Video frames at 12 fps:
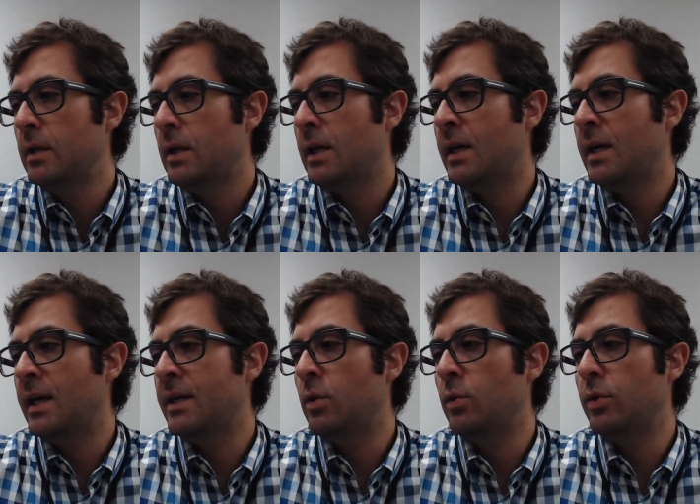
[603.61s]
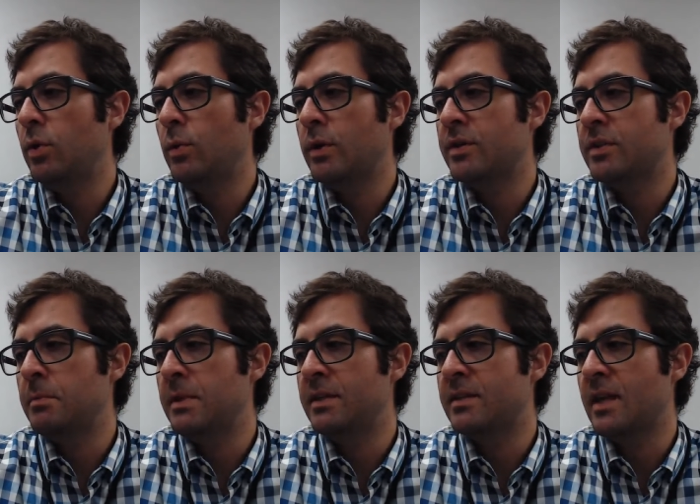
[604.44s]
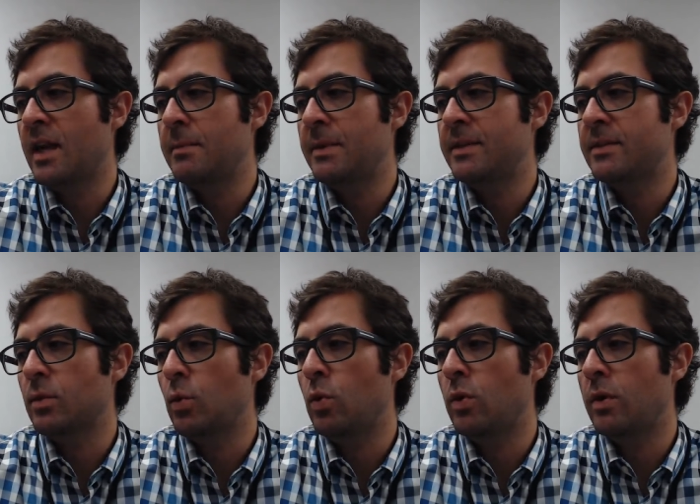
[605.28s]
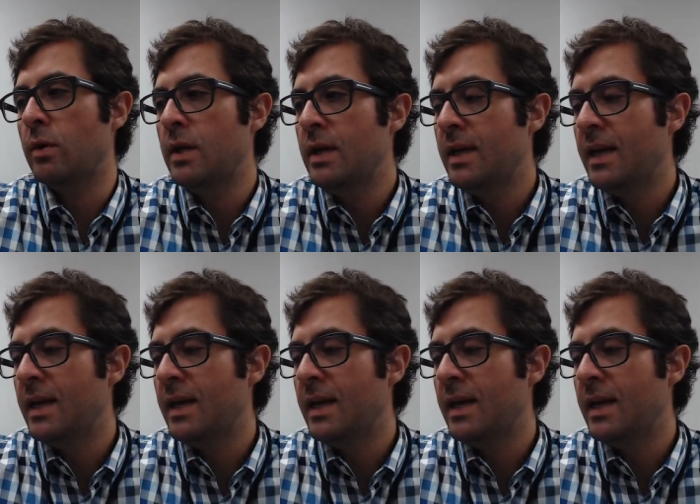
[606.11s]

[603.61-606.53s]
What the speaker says: I don't know where to submit assignments or